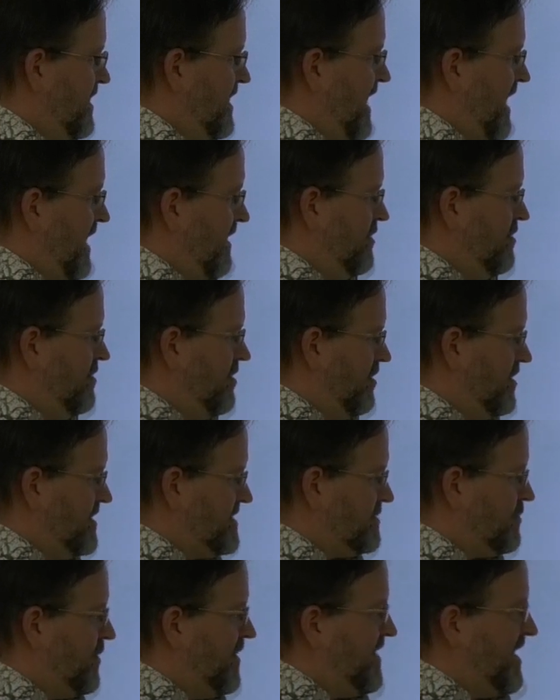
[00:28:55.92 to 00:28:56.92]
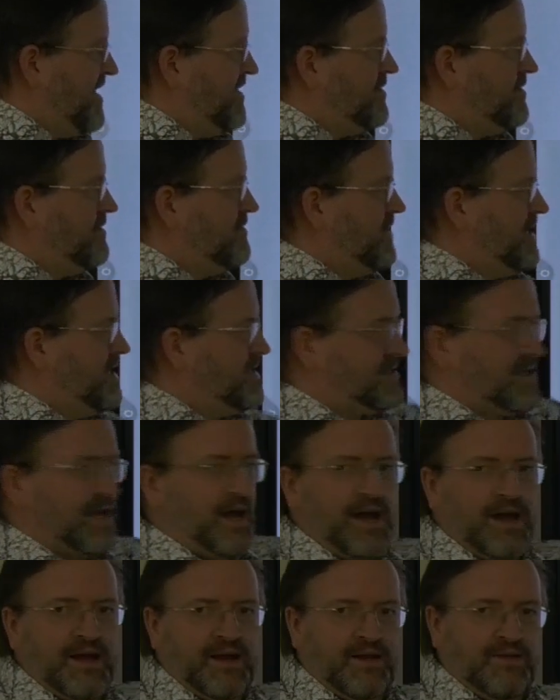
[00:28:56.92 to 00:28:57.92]
Yeah, you notice when they do these
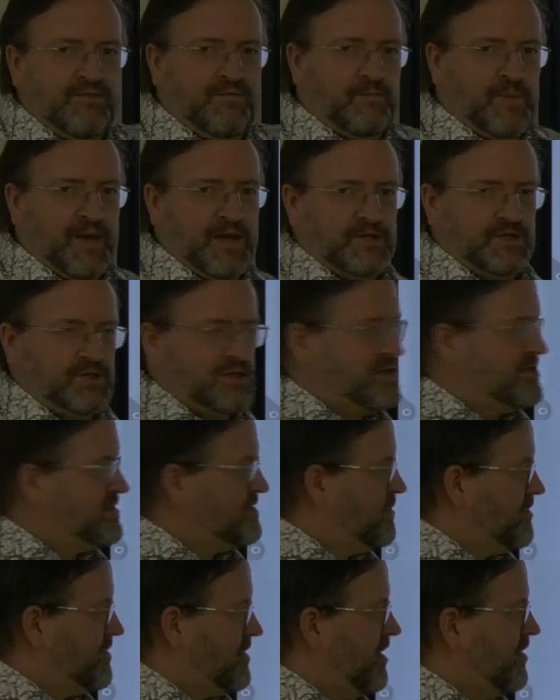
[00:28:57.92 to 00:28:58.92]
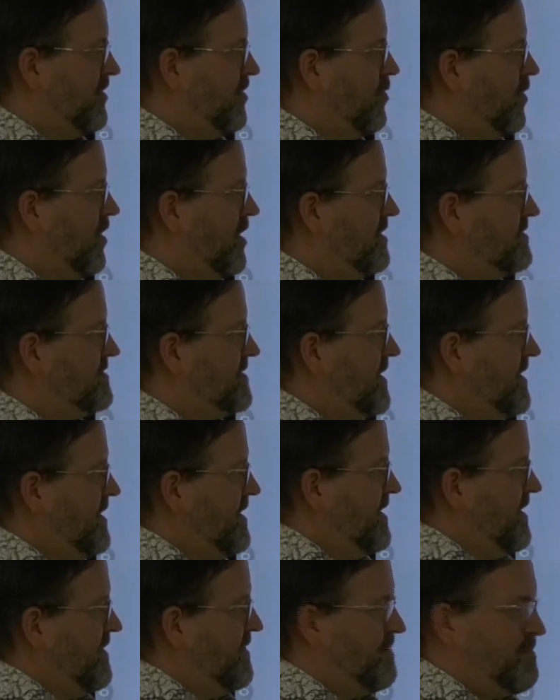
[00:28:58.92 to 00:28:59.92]
kind of pictures with all the words,
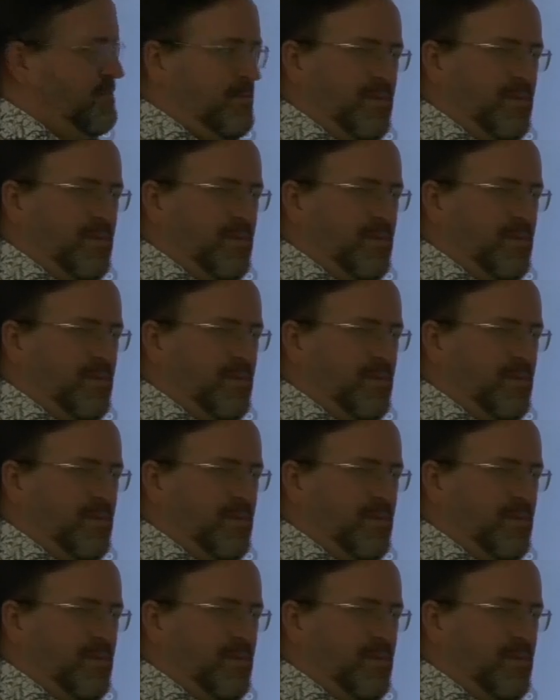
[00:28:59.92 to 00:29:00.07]
the